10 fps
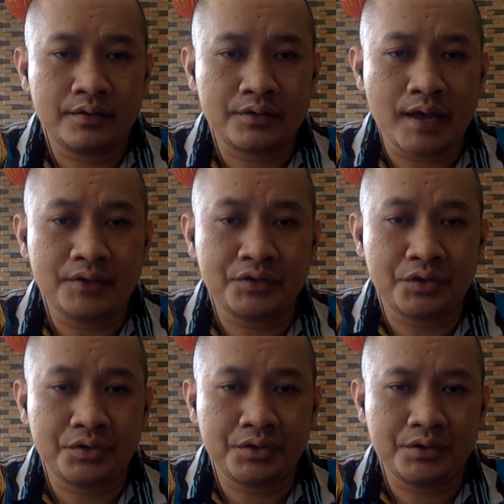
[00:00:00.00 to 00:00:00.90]

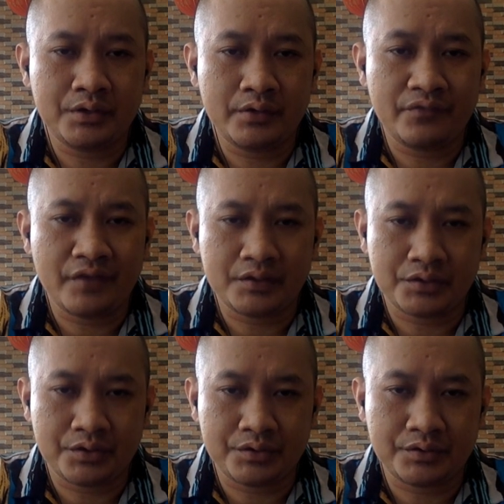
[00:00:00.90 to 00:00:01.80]
uncertainty
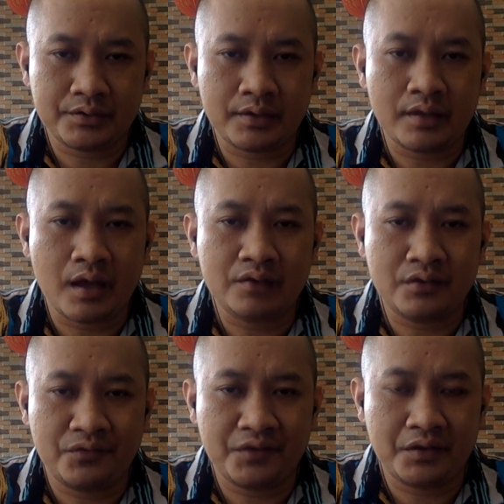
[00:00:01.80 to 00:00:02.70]
factors that are
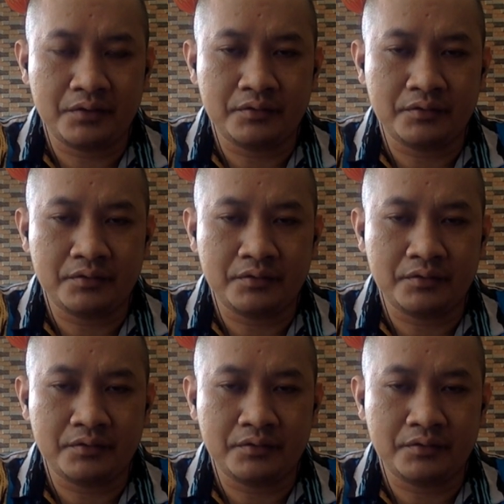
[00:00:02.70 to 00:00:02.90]
difficult to